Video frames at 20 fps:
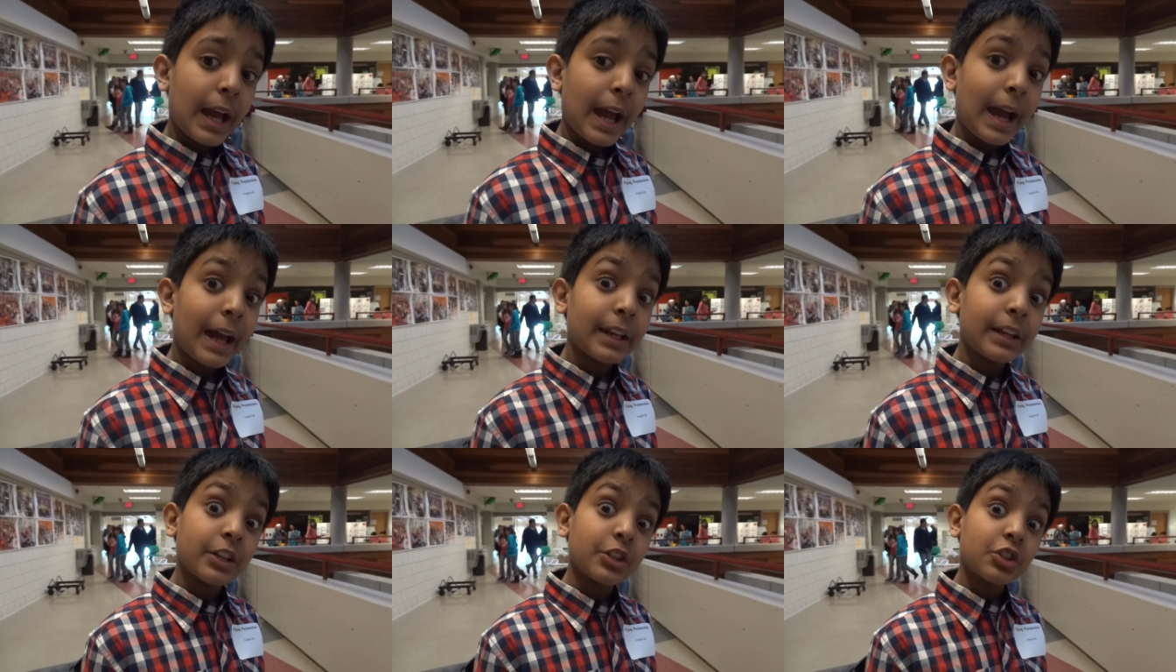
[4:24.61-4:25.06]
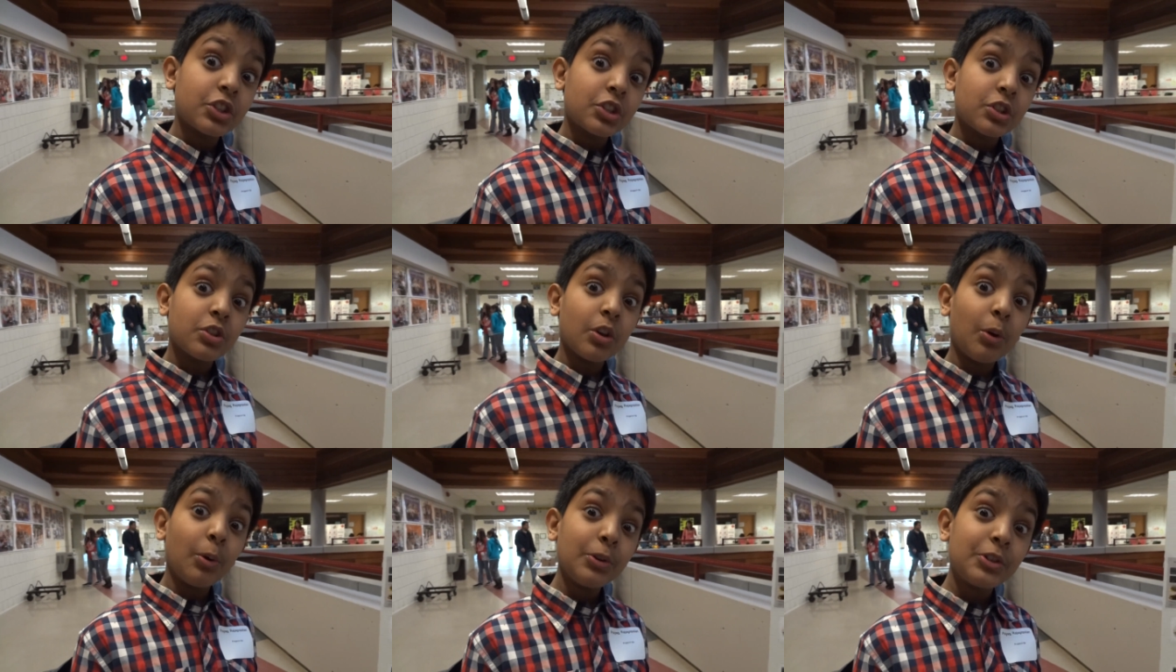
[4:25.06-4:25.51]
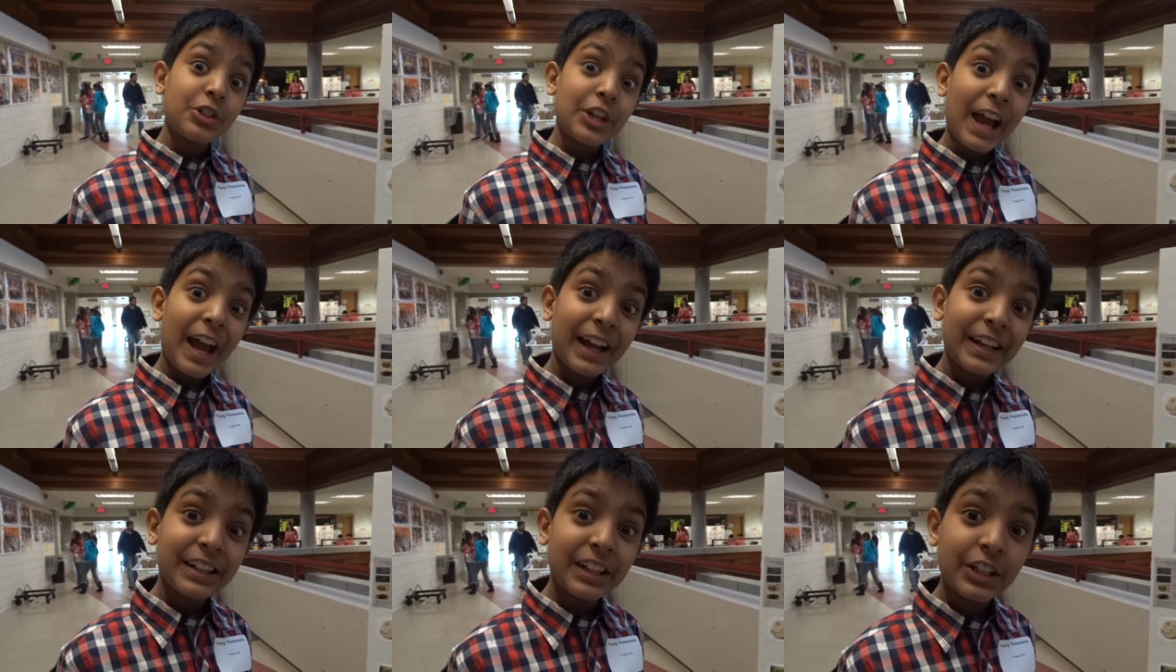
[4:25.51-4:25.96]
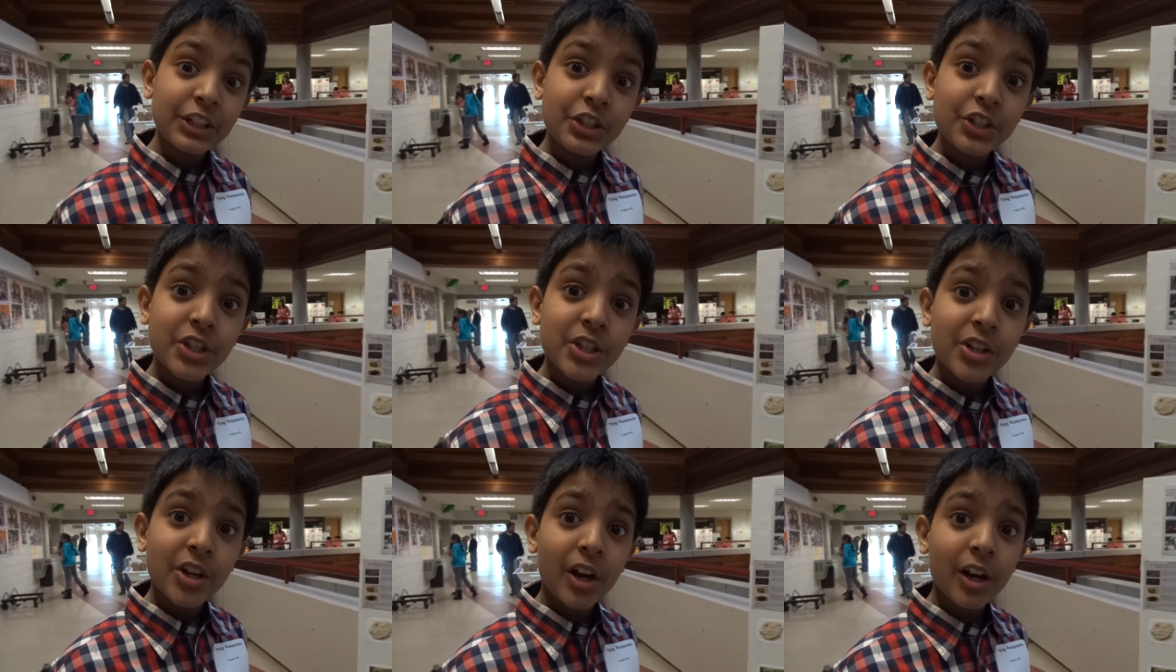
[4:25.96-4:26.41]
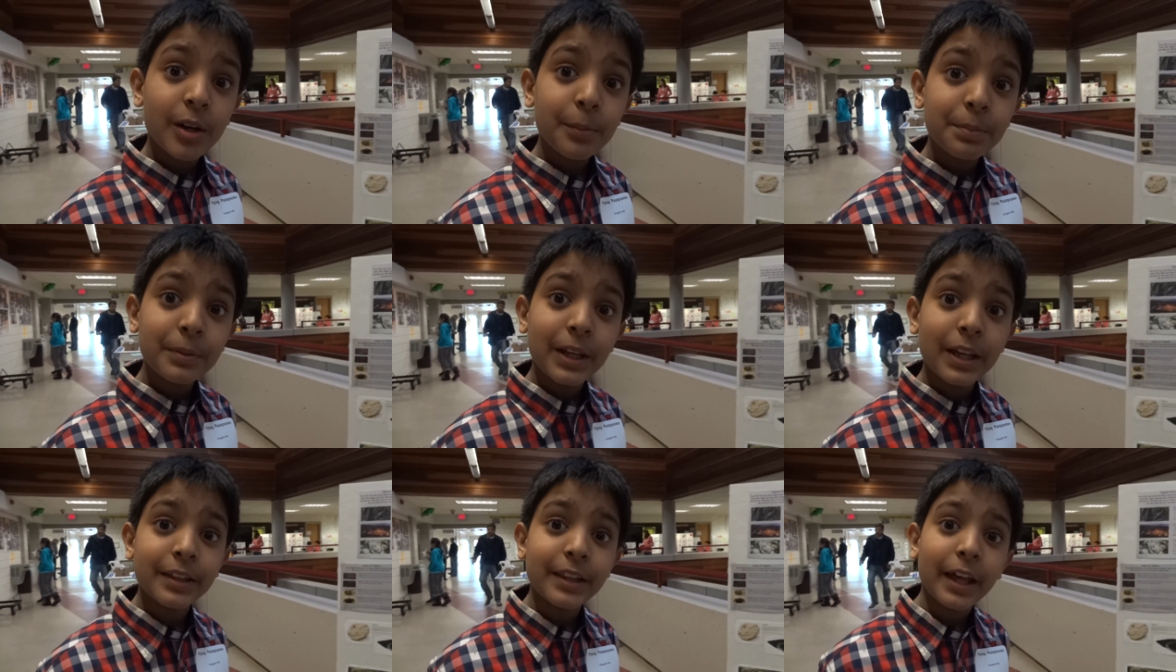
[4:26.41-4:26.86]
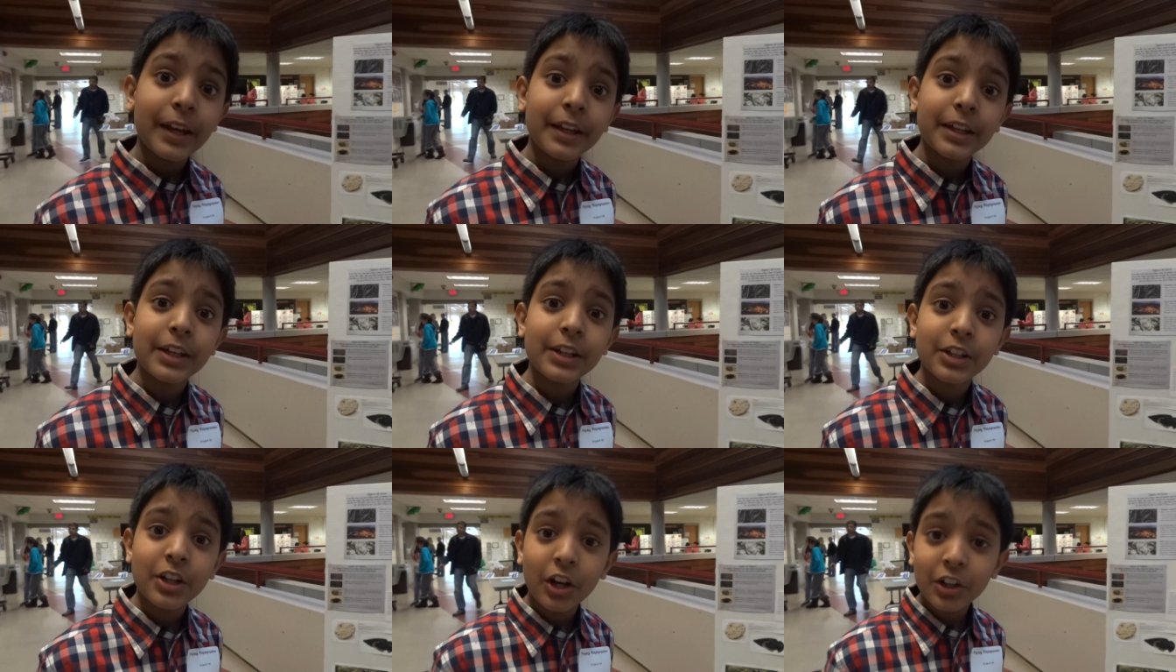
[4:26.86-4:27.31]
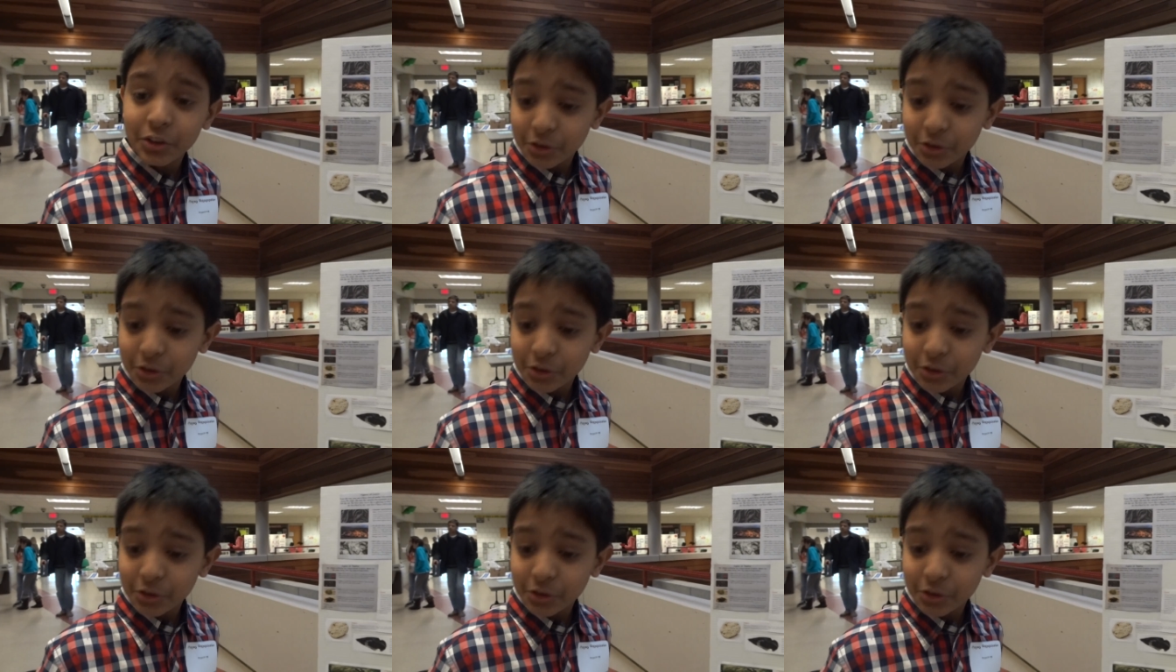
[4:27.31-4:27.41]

And it's so jagged and sharp that it can cut